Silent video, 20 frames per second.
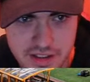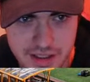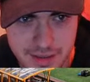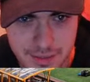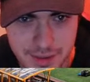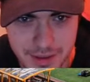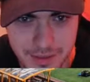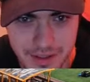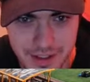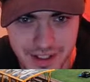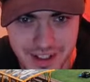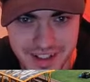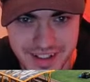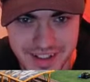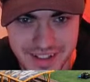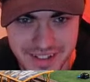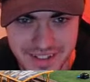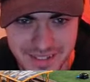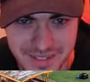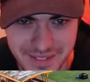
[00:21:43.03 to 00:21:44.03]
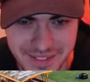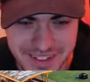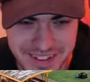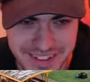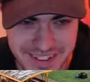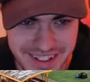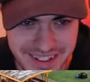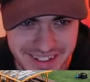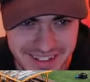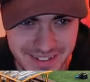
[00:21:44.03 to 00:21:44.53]
And we were like, he
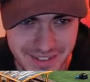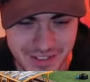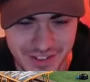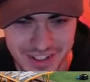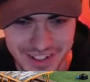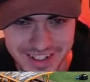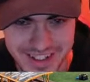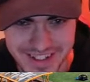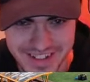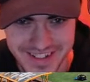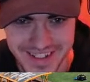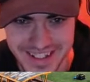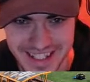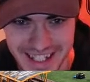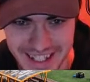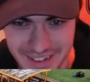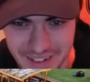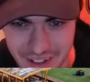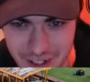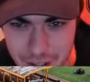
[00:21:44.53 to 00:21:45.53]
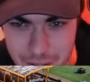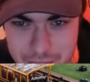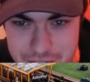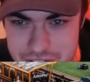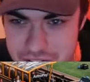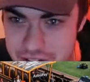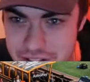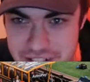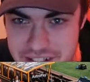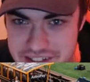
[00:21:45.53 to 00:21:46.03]
was like, does it count? I was
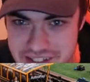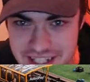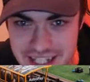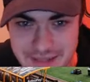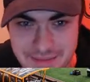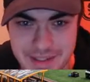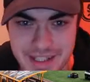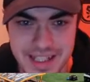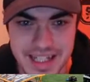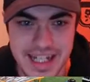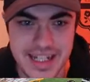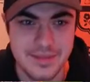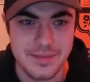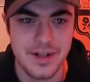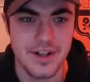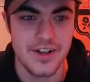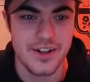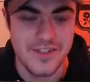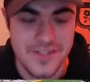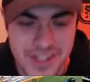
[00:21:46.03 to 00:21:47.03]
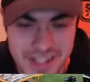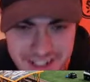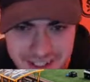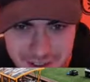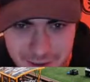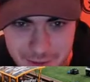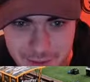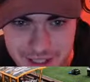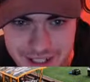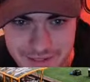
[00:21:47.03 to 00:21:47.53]
doing the same the game after
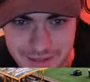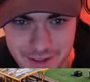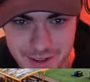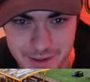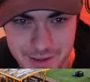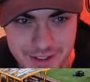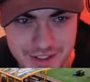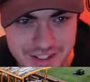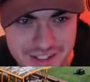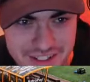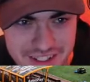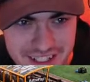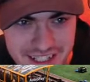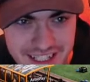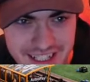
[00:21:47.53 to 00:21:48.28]
or whatever it was.